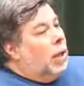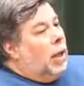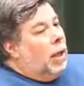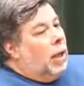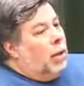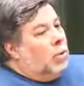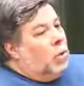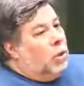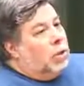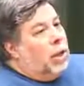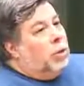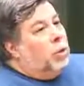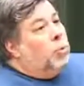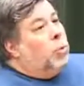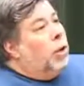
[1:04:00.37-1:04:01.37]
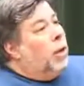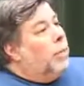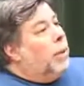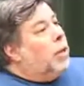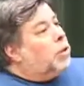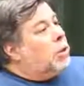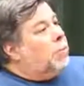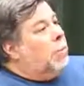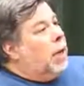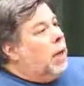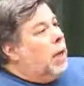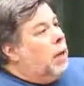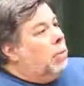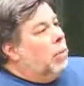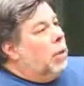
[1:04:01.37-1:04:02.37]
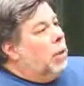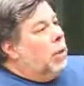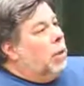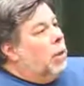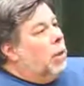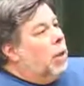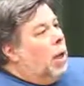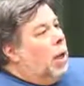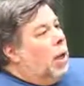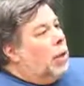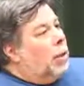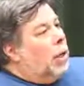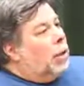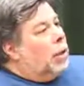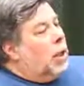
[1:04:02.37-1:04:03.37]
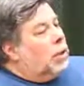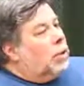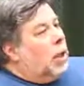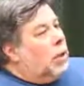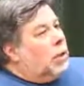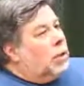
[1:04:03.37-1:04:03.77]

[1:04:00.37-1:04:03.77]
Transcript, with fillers: And of course, I do worry about spam. And like I saw